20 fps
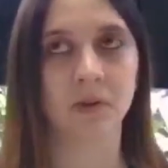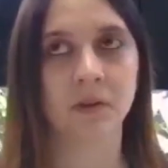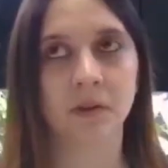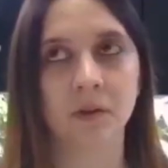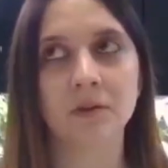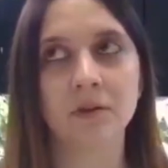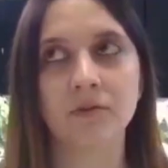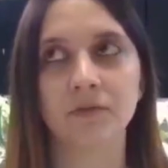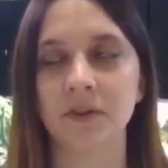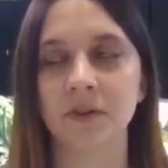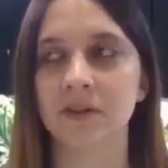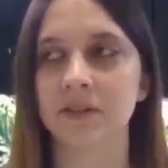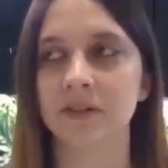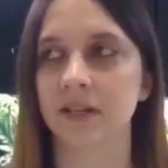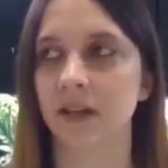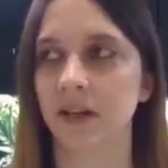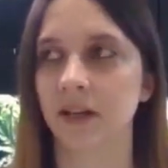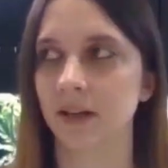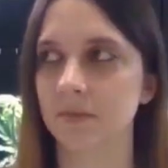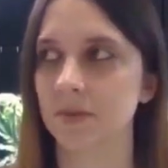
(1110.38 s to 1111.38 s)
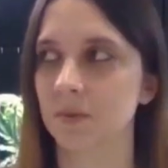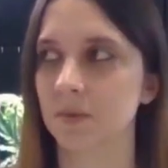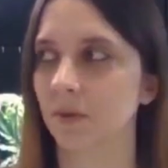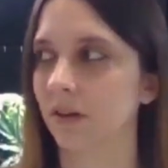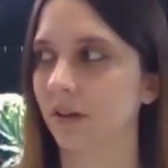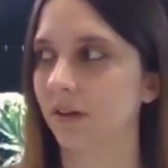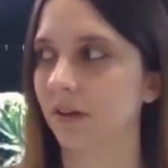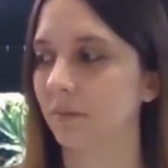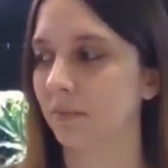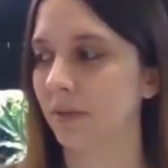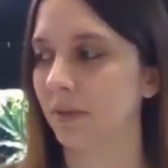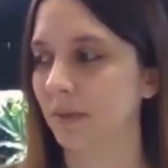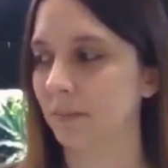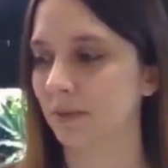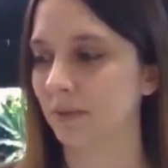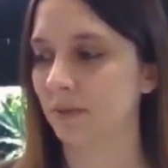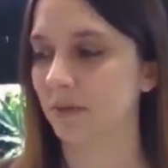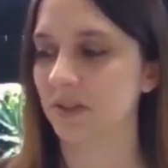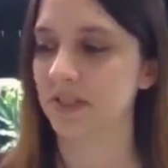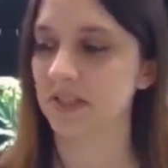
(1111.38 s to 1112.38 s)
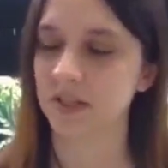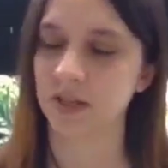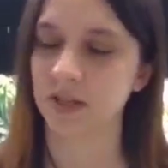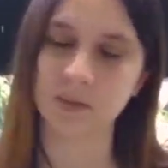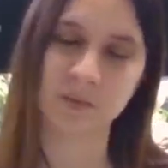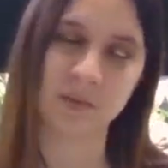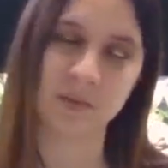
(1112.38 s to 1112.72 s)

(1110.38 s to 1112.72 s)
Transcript: are a few times where people would send